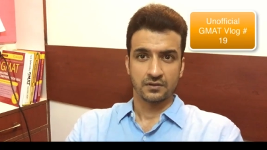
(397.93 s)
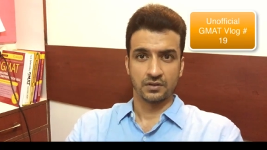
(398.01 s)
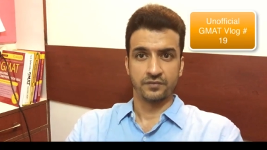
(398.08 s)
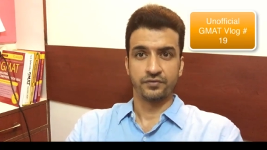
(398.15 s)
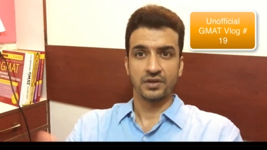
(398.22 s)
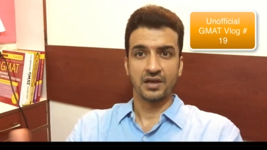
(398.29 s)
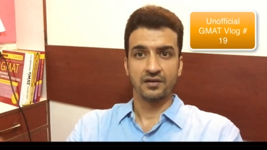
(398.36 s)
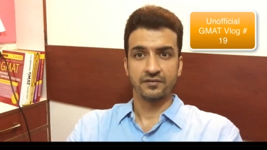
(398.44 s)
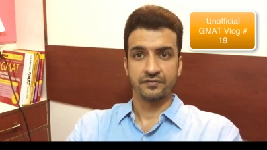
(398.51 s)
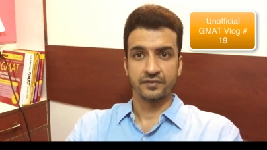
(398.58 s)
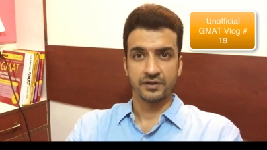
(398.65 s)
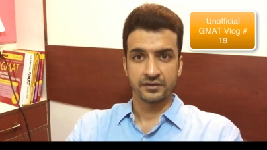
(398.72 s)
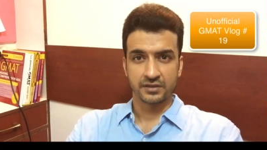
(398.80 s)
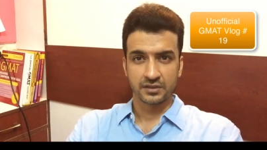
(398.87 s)
So if you
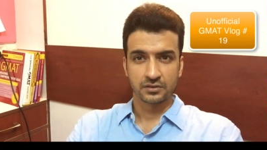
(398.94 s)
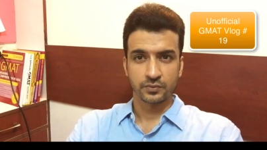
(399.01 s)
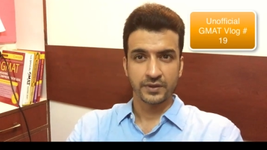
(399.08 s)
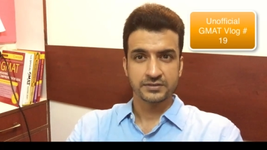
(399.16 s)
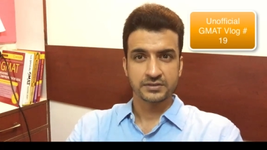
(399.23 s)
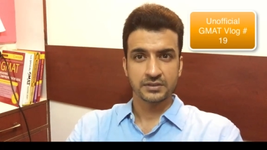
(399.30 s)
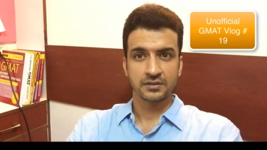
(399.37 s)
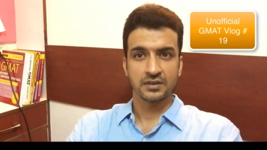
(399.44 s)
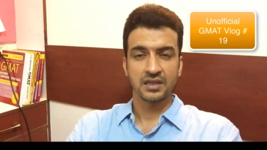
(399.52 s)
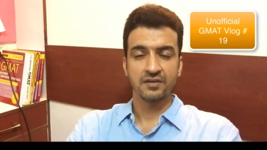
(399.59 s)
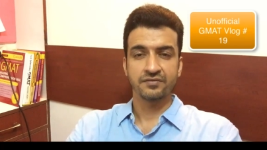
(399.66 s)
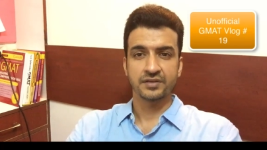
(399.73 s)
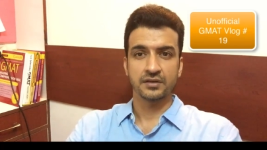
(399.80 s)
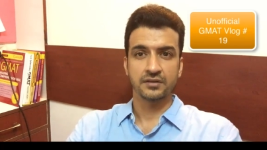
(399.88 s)
have 6 questions
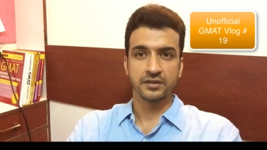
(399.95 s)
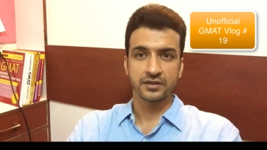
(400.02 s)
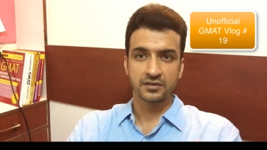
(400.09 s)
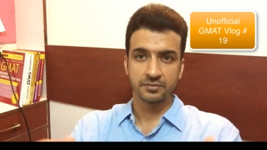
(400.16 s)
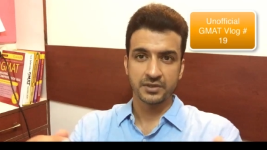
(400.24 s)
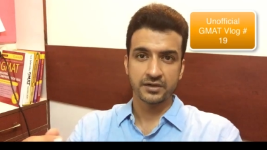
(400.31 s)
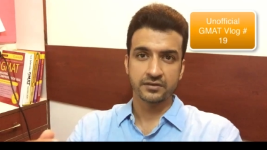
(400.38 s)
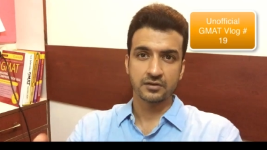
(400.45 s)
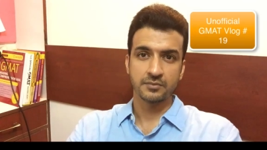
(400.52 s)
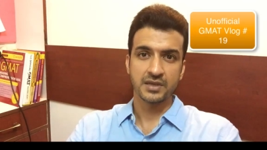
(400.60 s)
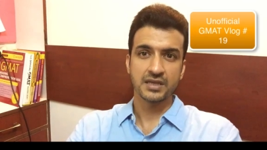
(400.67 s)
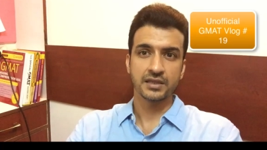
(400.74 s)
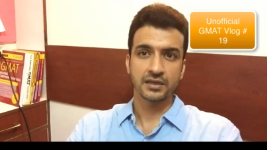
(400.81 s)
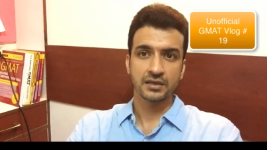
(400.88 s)
left and 6 minutes
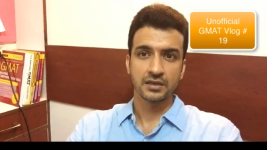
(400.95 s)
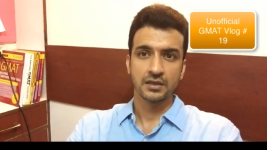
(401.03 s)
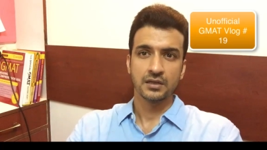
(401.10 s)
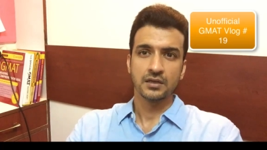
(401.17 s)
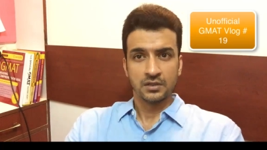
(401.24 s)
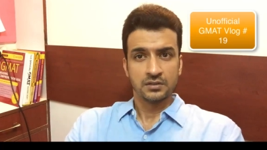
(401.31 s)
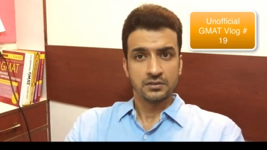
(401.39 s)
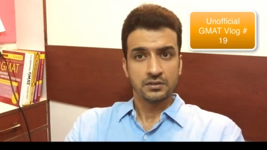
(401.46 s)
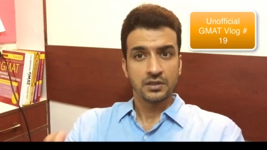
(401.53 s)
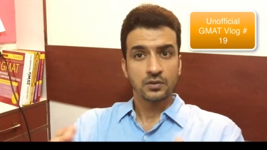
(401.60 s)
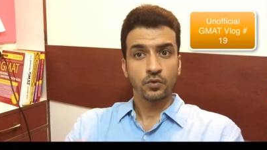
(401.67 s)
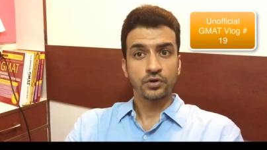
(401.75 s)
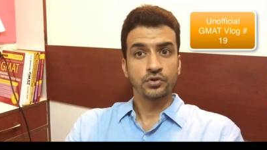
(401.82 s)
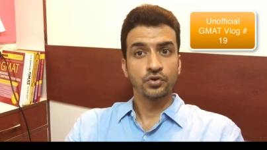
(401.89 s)
remaining,
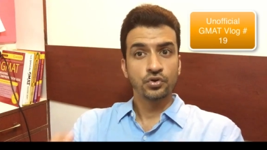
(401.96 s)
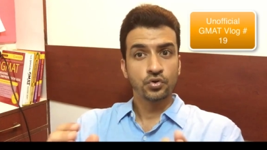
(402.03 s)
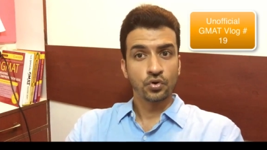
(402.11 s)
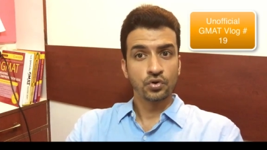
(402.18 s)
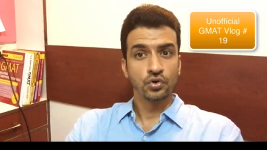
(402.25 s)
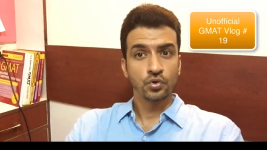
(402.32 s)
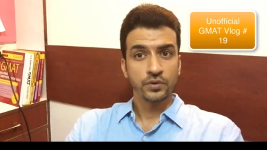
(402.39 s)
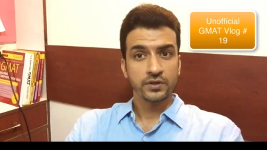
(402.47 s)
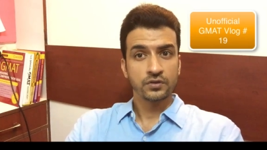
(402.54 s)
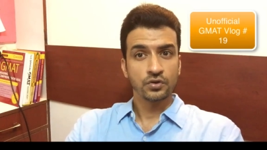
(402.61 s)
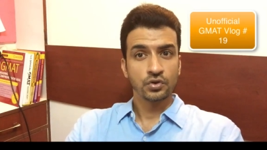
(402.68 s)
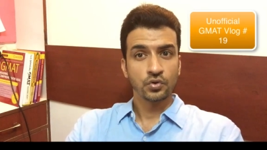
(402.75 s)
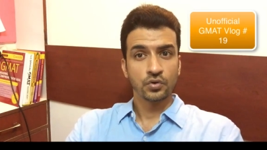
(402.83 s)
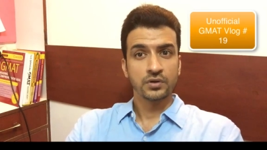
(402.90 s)
then what you don't do is
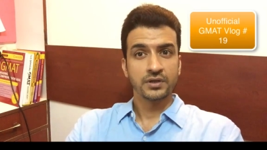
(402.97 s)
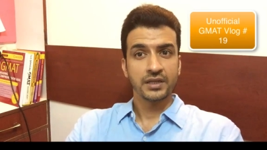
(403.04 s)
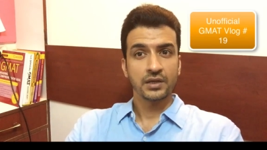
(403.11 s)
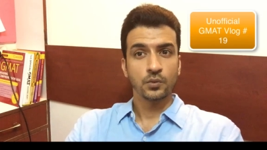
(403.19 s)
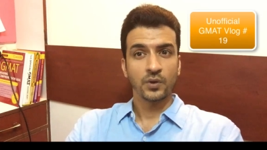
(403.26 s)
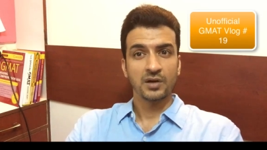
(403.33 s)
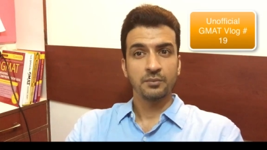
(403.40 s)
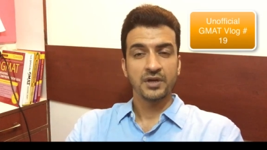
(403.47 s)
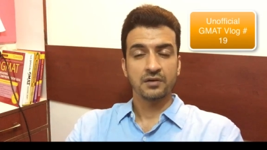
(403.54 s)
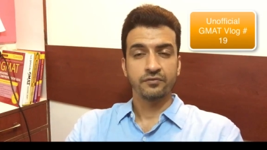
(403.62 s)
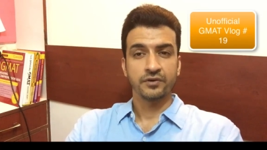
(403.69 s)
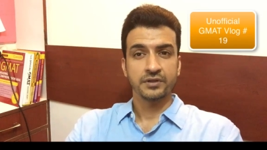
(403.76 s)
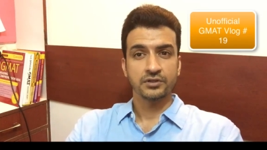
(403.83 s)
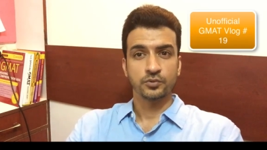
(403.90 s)
you don't take 1 minute
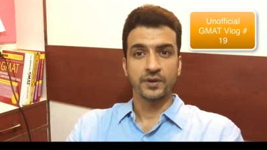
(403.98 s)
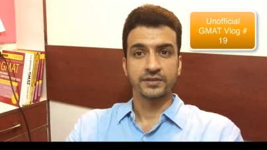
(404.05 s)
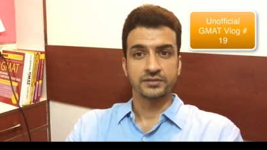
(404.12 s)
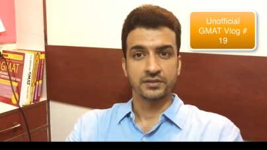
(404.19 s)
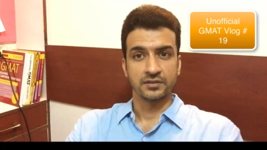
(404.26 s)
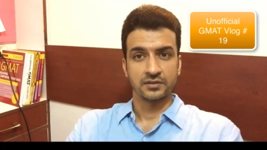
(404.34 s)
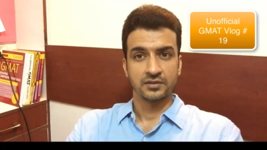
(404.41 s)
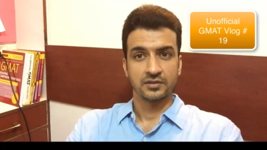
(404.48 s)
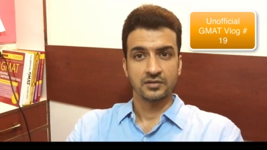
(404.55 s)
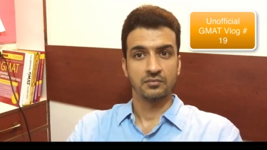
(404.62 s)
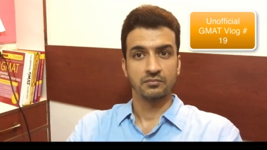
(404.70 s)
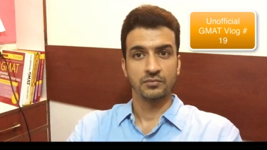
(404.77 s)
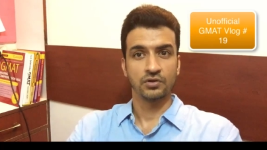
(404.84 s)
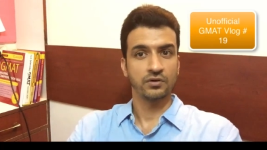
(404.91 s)
for each question,
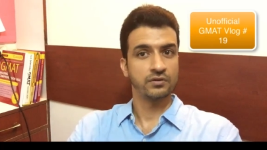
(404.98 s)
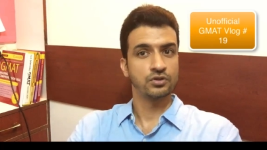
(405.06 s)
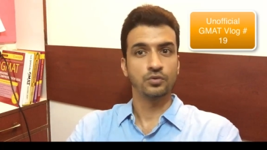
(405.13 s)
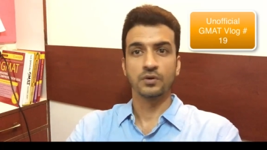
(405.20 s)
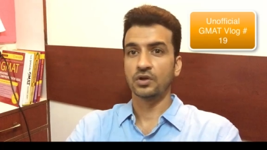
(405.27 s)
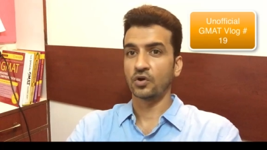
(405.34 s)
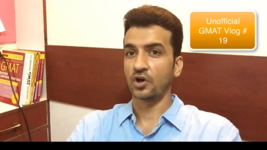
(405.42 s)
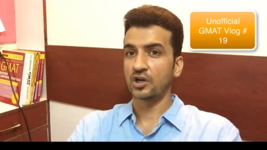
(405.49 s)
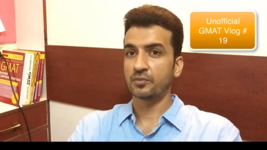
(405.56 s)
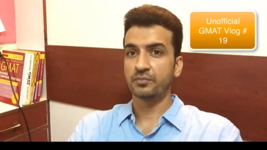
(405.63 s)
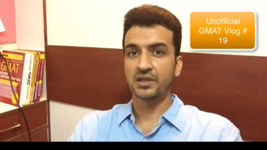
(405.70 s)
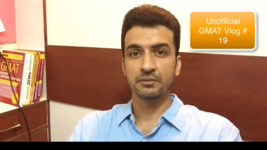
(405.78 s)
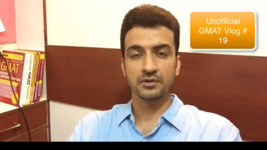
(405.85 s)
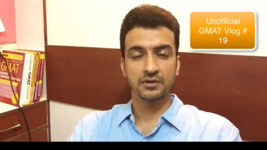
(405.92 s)
because you will
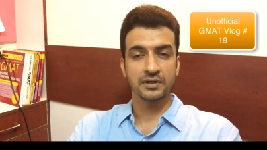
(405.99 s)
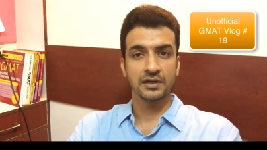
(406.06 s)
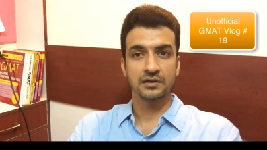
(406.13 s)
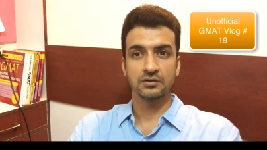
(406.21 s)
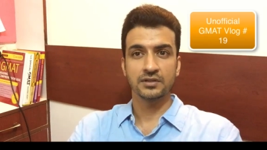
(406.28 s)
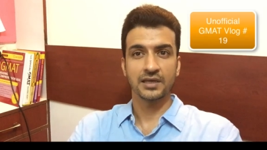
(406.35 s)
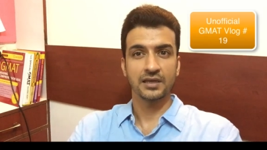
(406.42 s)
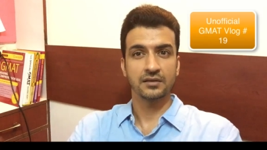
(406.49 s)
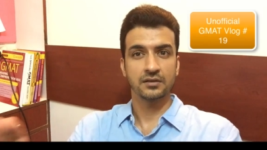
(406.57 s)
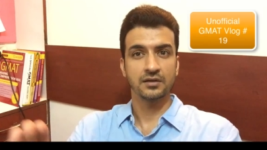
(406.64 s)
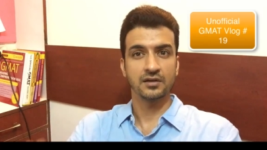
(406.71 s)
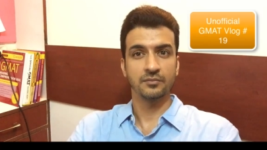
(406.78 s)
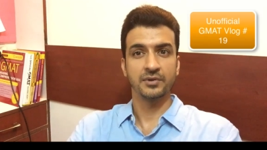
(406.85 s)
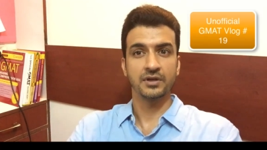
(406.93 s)
not be able to get to the
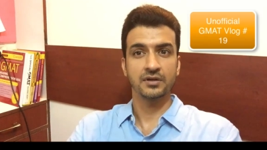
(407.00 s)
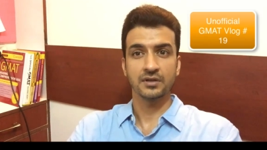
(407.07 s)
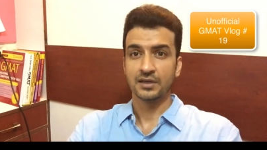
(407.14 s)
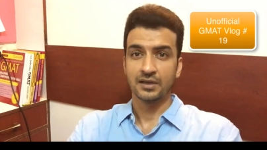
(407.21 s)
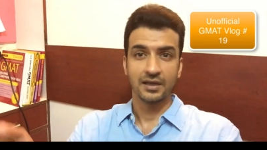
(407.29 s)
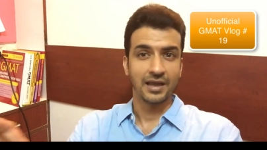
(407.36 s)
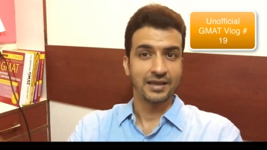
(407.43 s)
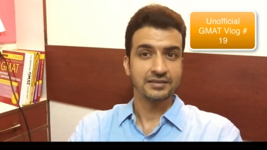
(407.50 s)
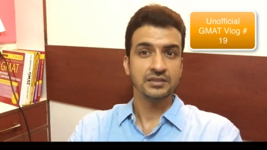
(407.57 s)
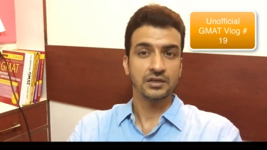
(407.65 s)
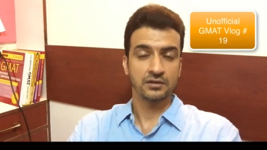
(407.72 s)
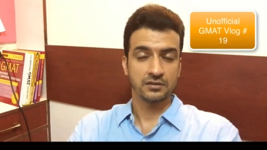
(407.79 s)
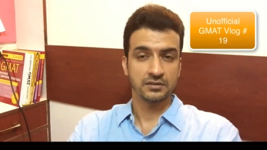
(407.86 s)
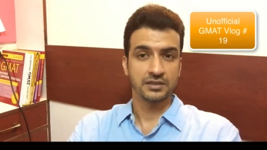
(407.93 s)
answer in a minute at
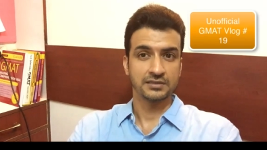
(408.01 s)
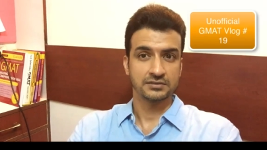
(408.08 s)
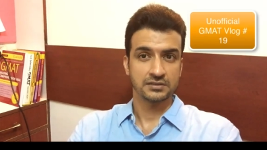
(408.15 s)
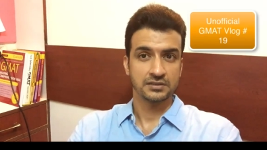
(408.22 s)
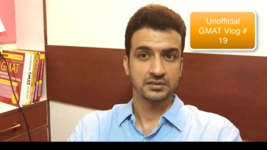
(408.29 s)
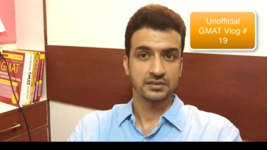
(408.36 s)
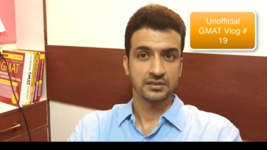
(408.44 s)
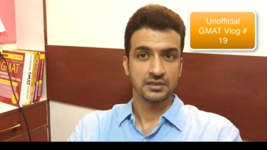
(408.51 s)
the end of the test.